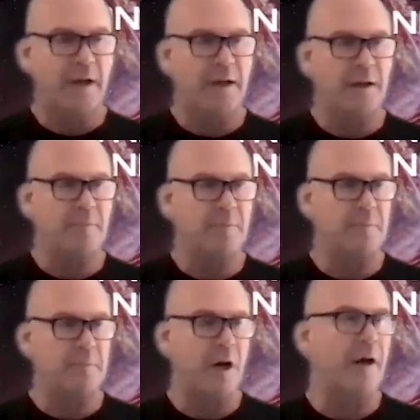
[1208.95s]

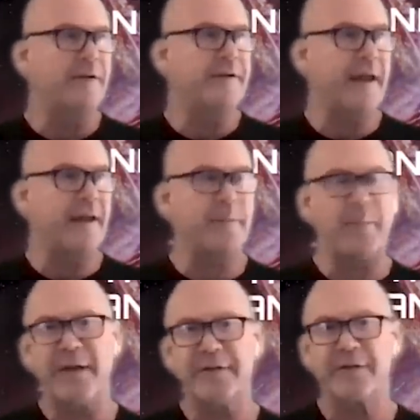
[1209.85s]
on a daily
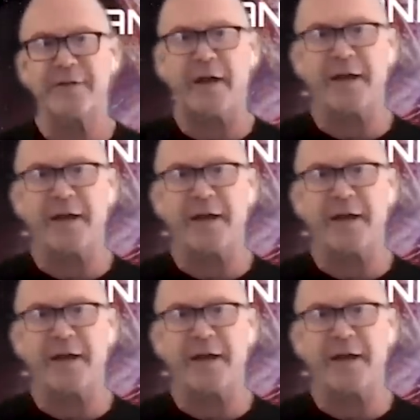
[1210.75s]
basis,